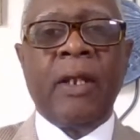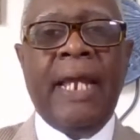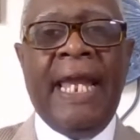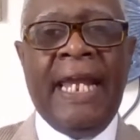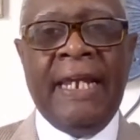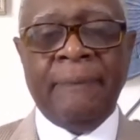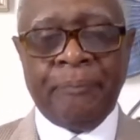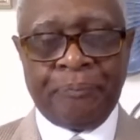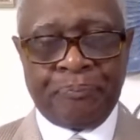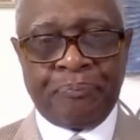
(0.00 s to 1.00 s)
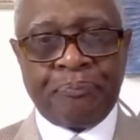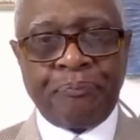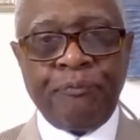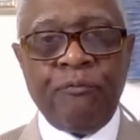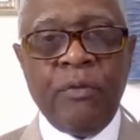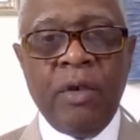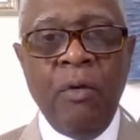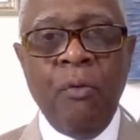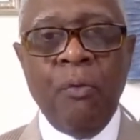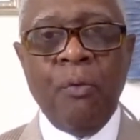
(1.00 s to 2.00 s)
And
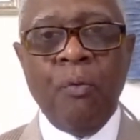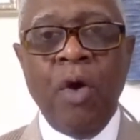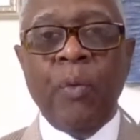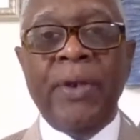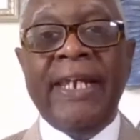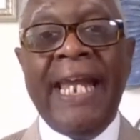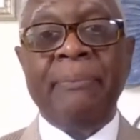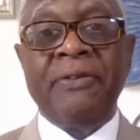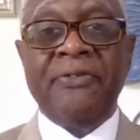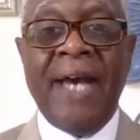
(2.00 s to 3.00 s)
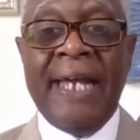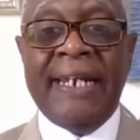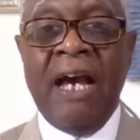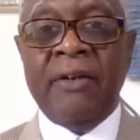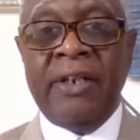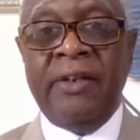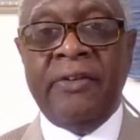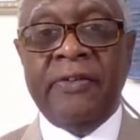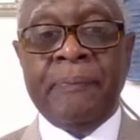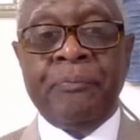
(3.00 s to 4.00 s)
what we came to find out
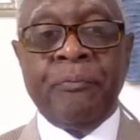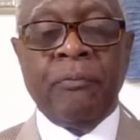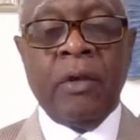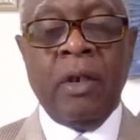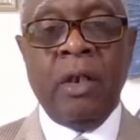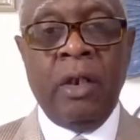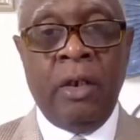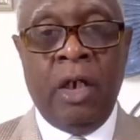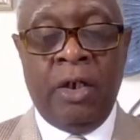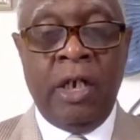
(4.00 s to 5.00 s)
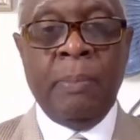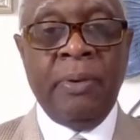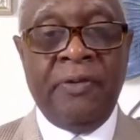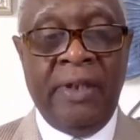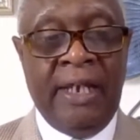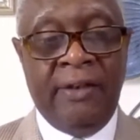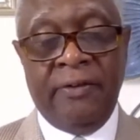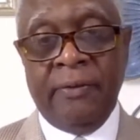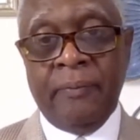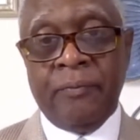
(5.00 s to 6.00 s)
is a couple of
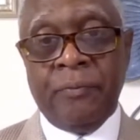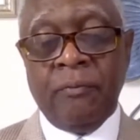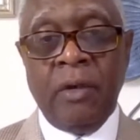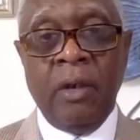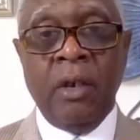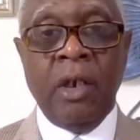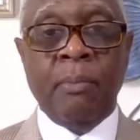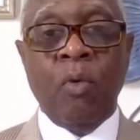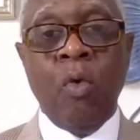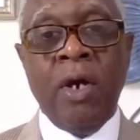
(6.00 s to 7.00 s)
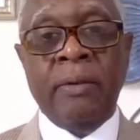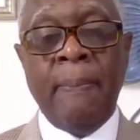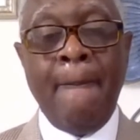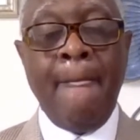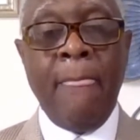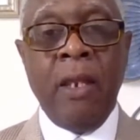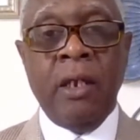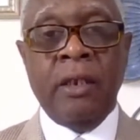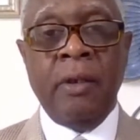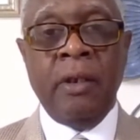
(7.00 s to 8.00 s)
things. Number one,
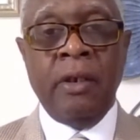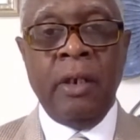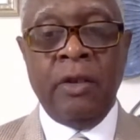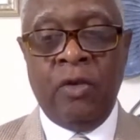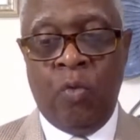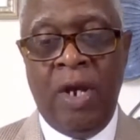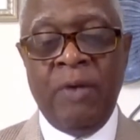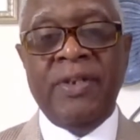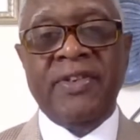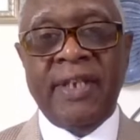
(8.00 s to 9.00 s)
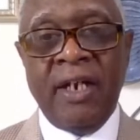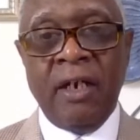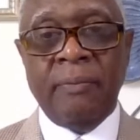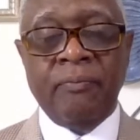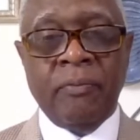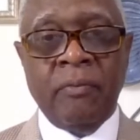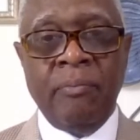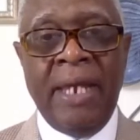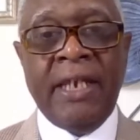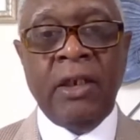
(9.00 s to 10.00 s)
the way we set up,
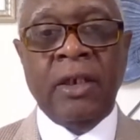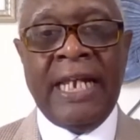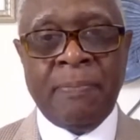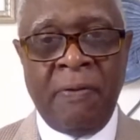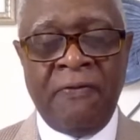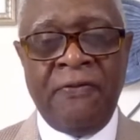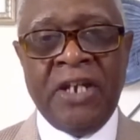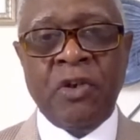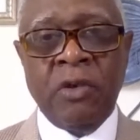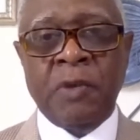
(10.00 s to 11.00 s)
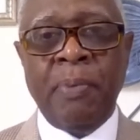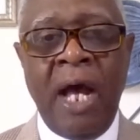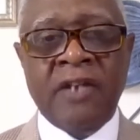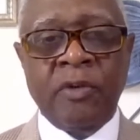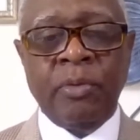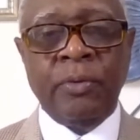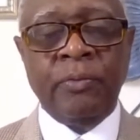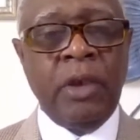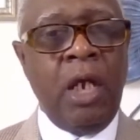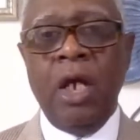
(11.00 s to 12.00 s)
make it look as professional as possible.
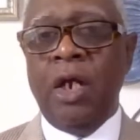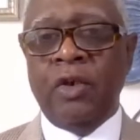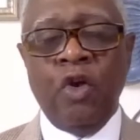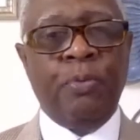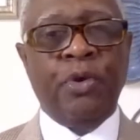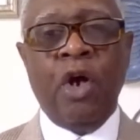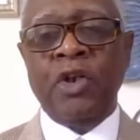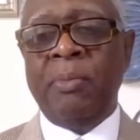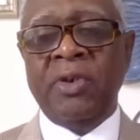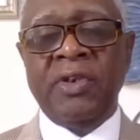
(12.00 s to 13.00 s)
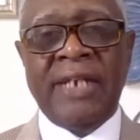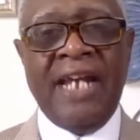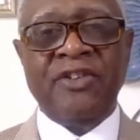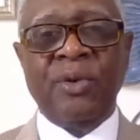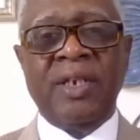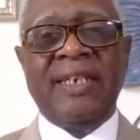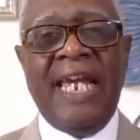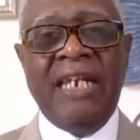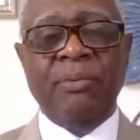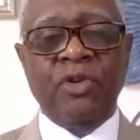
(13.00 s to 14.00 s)
Don't put all your merchandise on the
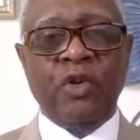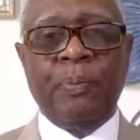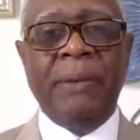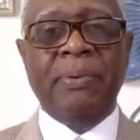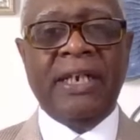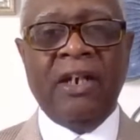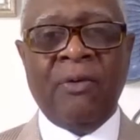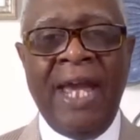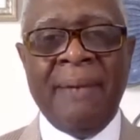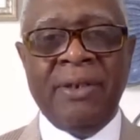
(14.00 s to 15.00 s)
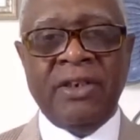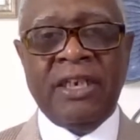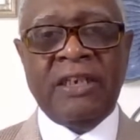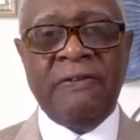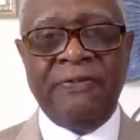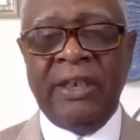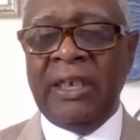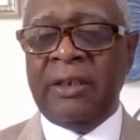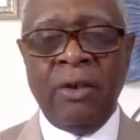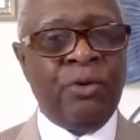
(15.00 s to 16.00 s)
table so people can grab it, touch it, feel
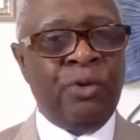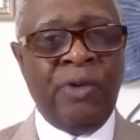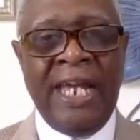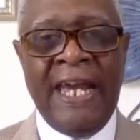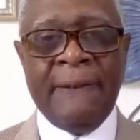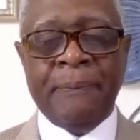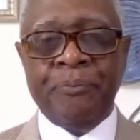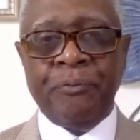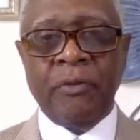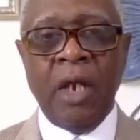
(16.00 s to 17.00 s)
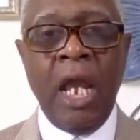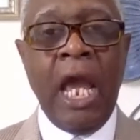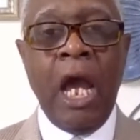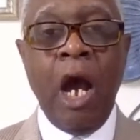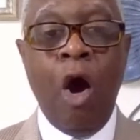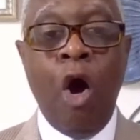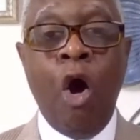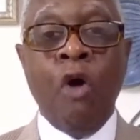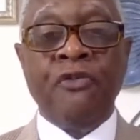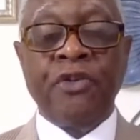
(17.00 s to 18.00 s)
it. Don't do that.
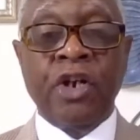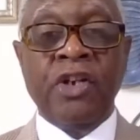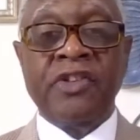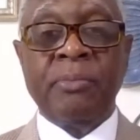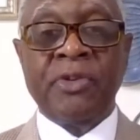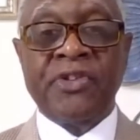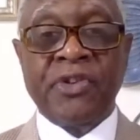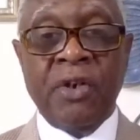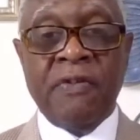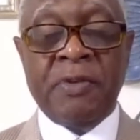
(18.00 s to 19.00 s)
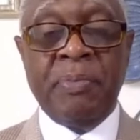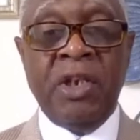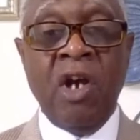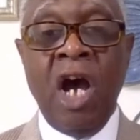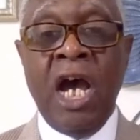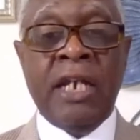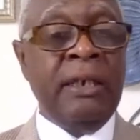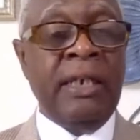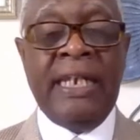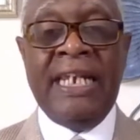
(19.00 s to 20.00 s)
Offer customer service
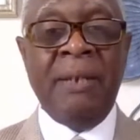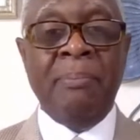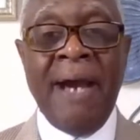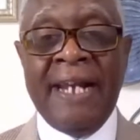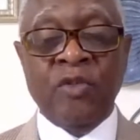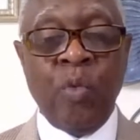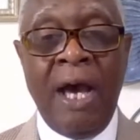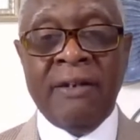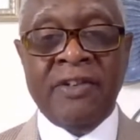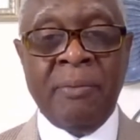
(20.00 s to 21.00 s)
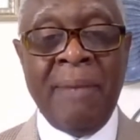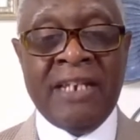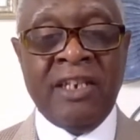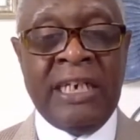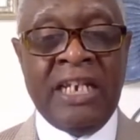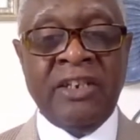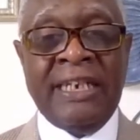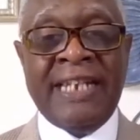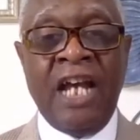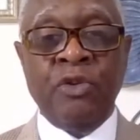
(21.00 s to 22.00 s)
beyond anybody's wildest imagination
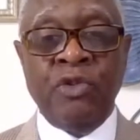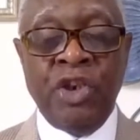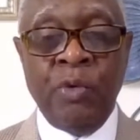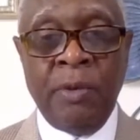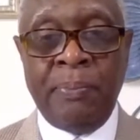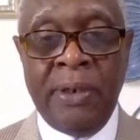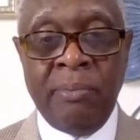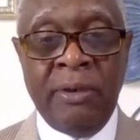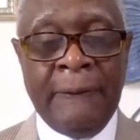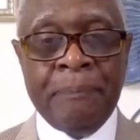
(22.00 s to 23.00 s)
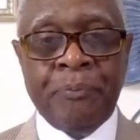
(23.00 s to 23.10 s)
is how you deal with the public.